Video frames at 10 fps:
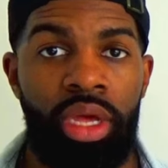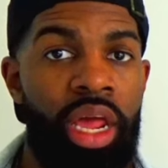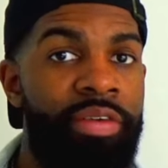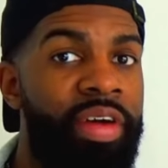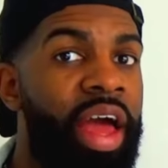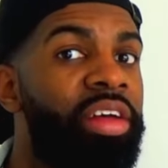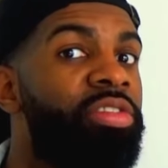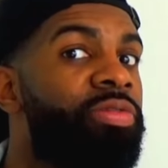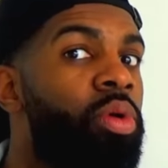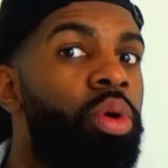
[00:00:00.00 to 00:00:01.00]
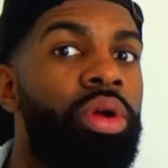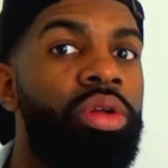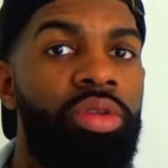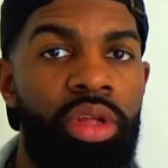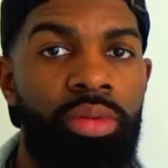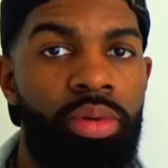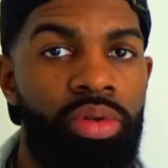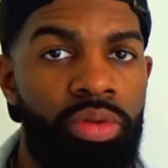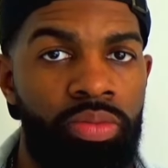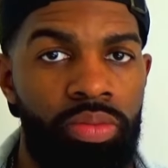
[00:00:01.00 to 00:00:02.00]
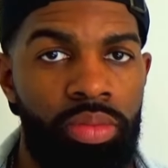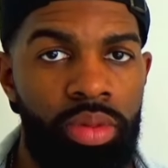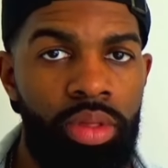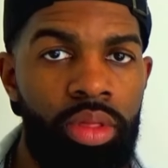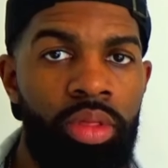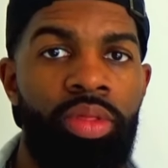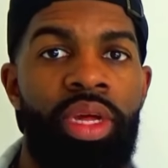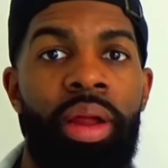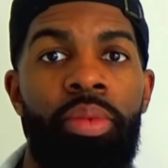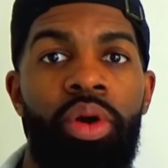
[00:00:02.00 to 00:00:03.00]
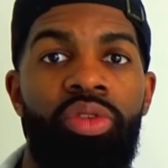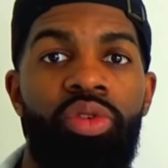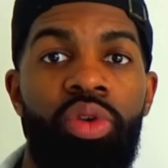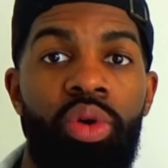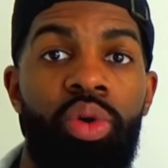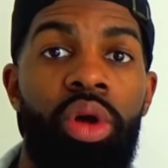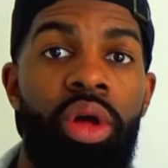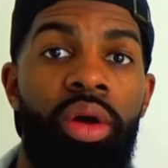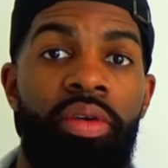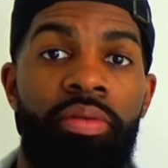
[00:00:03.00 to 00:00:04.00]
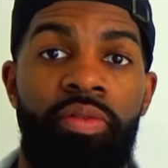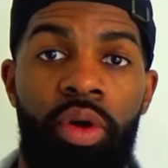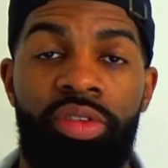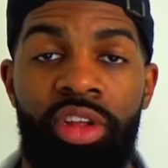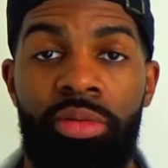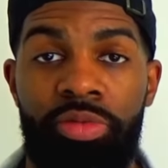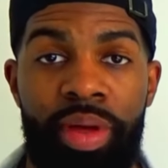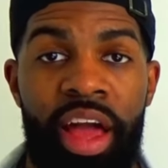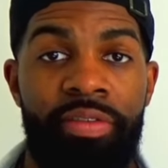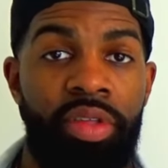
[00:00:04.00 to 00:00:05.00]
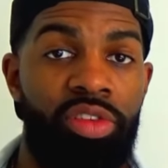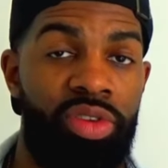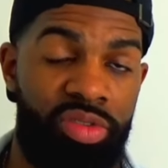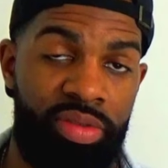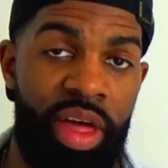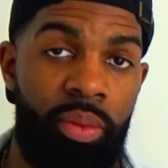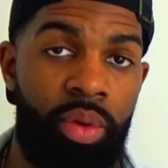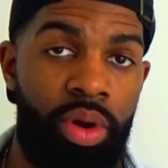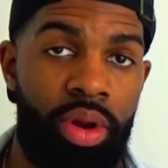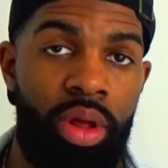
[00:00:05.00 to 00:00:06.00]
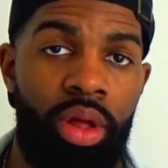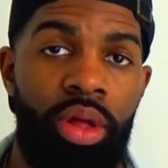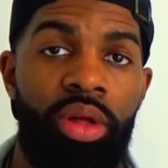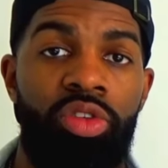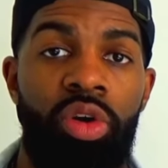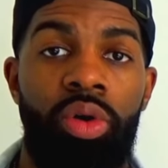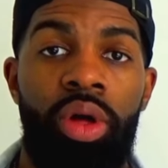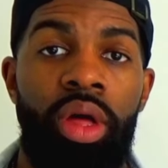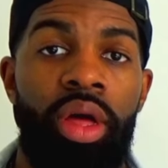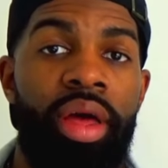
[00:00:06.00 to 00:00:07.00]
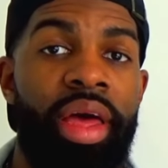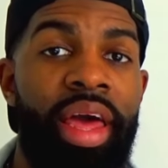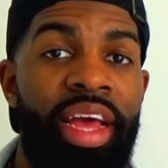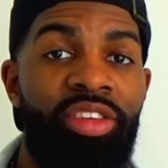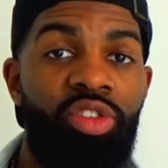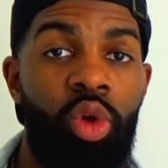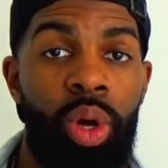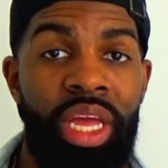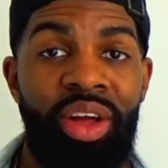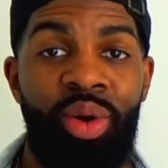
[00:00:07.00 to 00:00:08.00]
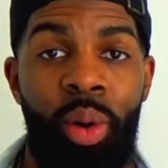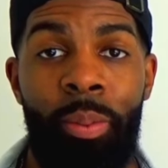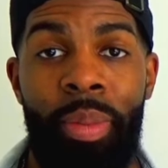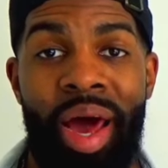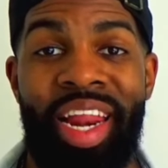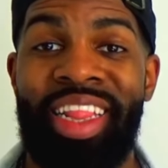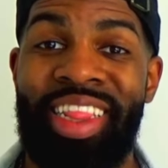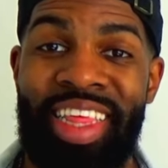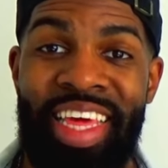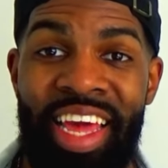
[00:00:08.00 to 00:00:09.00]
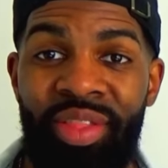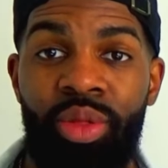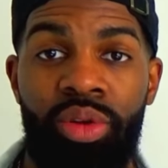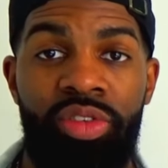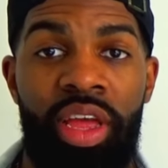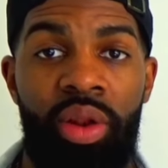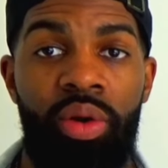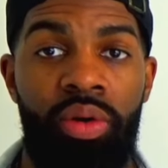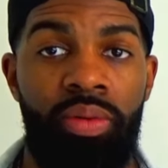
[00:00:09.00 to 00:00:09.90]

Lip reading: and if it has 4 syllables, then I'm going to go 4 syllables back for the stress of that word. So, estoy compartiéndoselo.